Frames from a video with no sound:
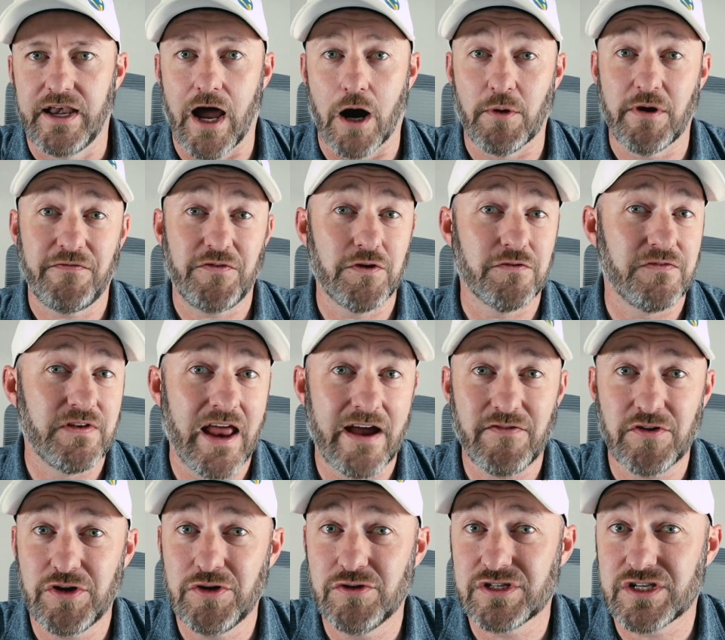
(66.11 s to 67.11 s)
Now, if you've
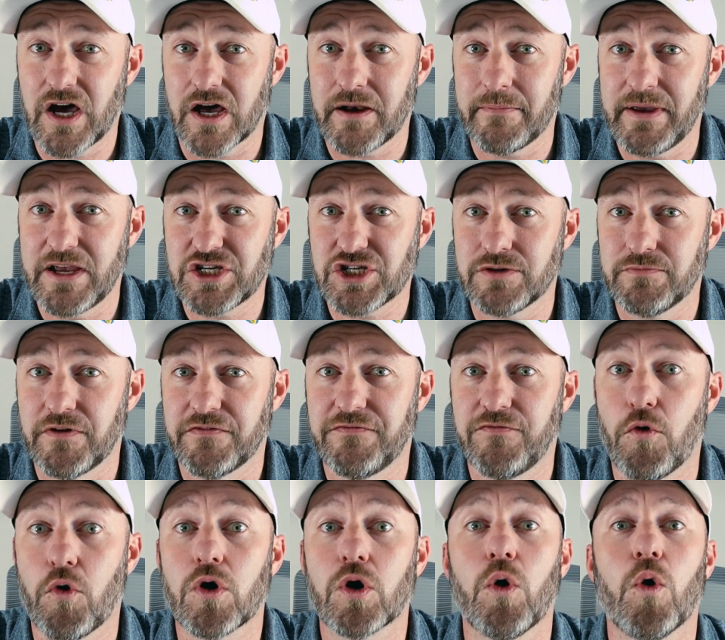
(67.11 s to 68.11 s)
never used automation
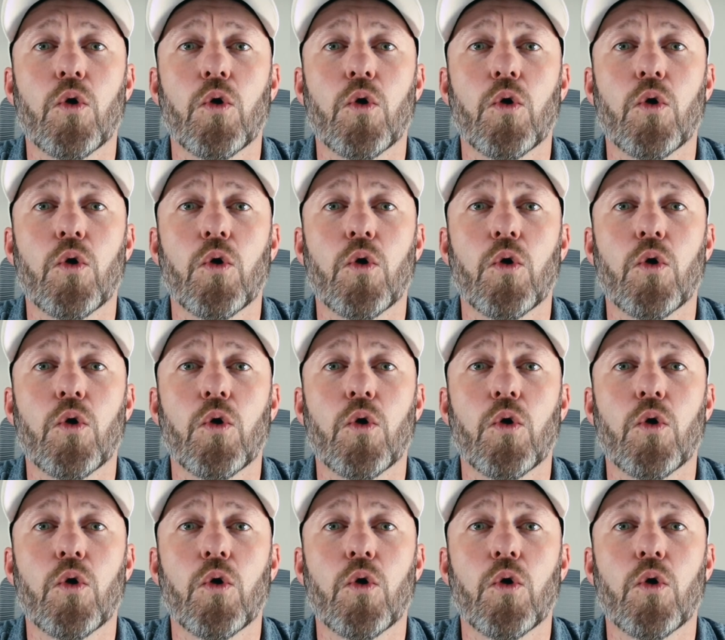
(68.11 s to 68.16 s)
before,